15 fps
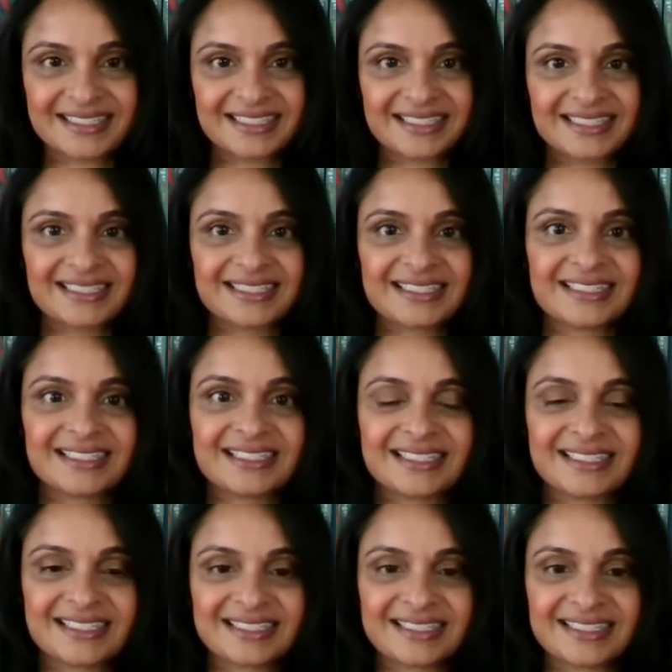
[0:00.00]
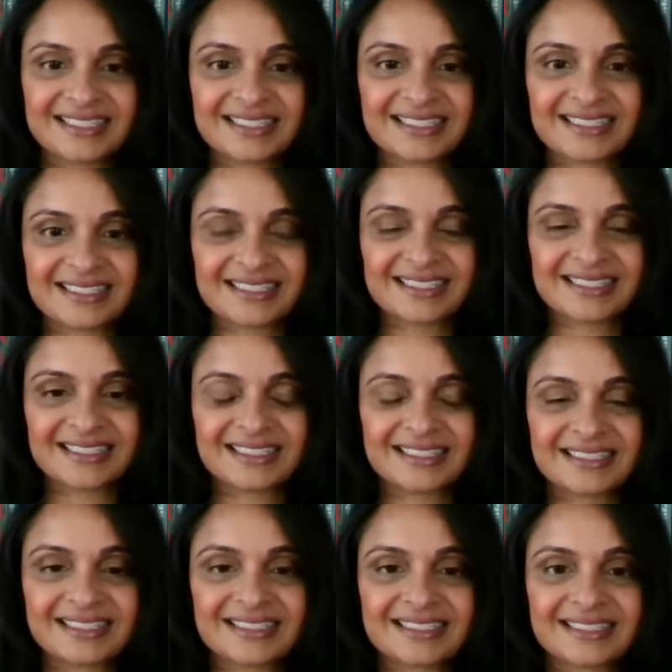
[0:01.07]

(not speaking)